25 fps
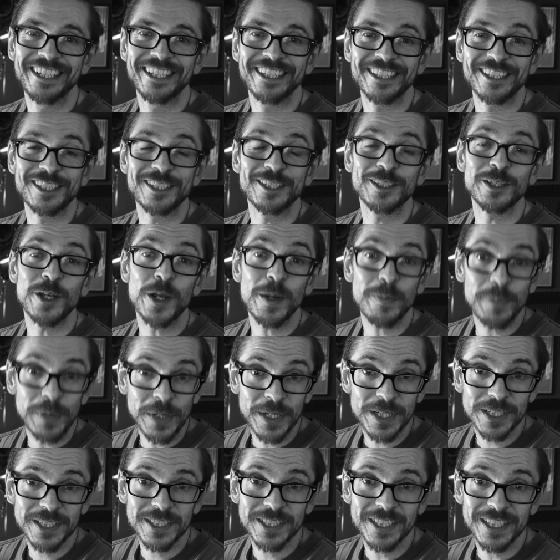This is not a
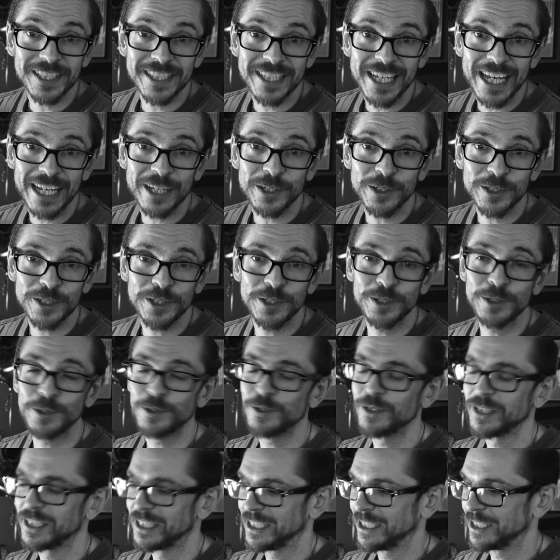personal attack on you.